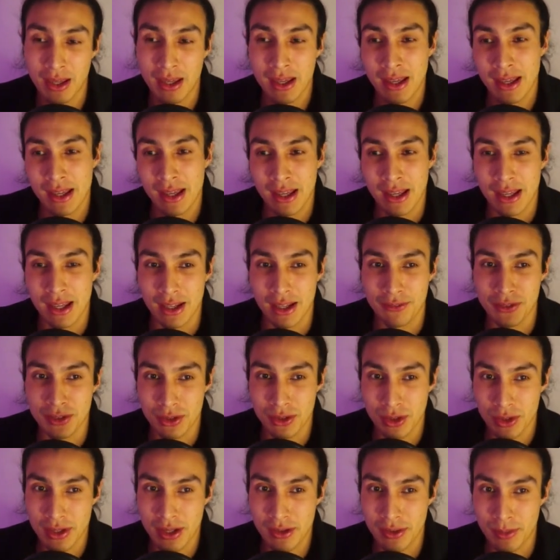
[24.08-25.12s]
If you scroll
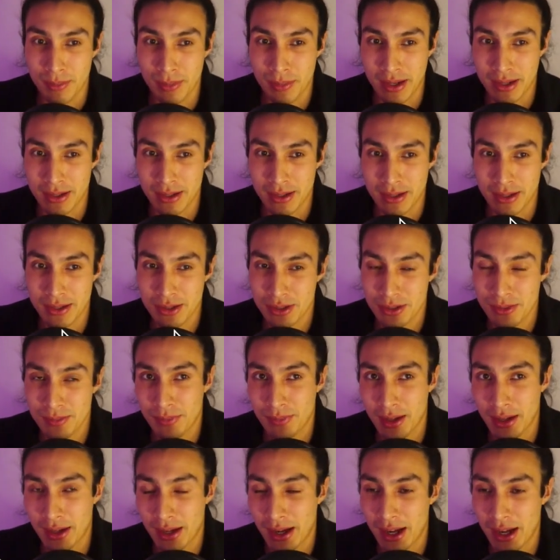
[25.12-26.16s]
down the page,
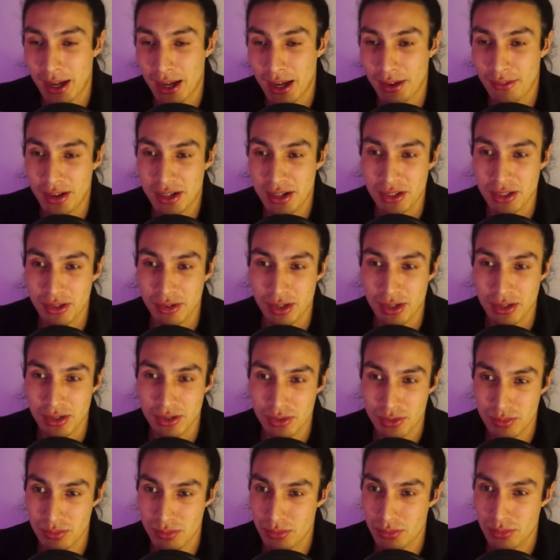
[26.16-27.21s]
I've actually created
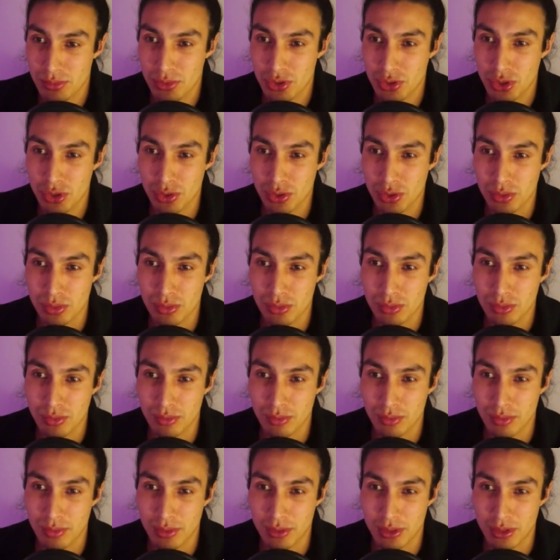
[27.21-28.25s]
two
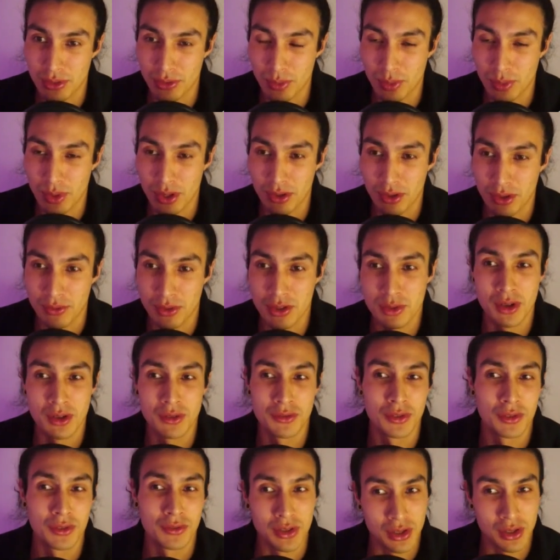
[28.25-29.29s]
different workflows, one for
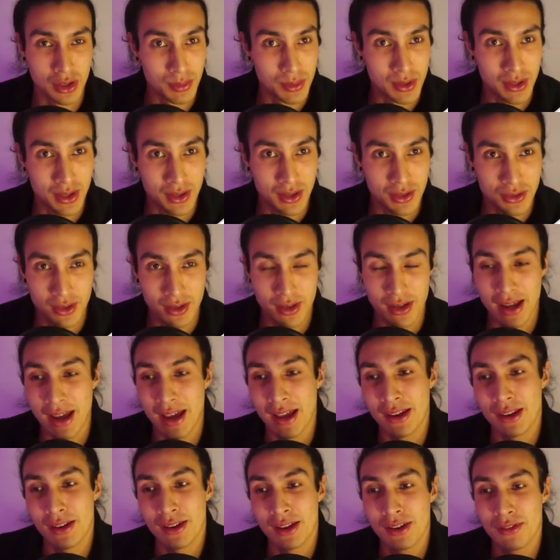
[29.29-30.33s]
video production and
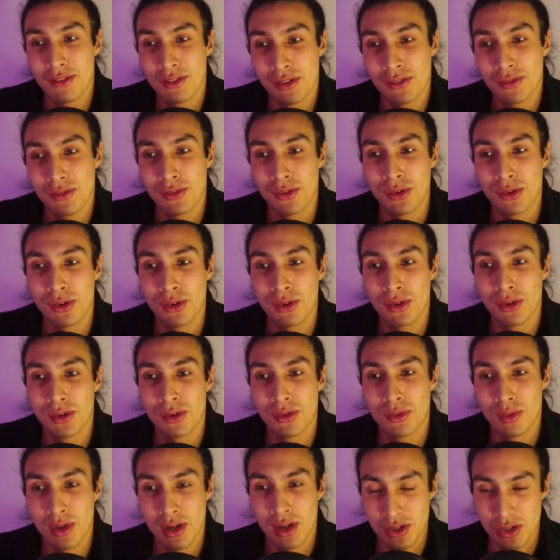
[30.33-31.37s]
another for
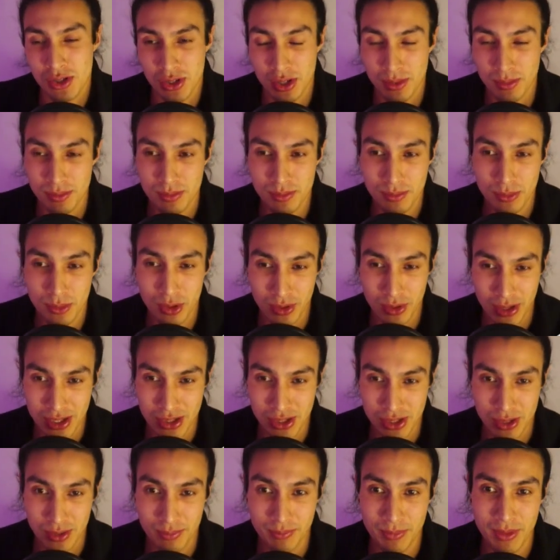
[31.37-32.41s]
workshop
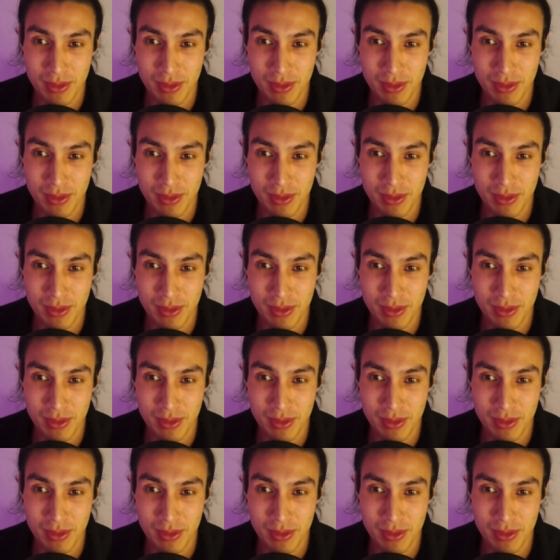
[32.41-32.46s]
creation.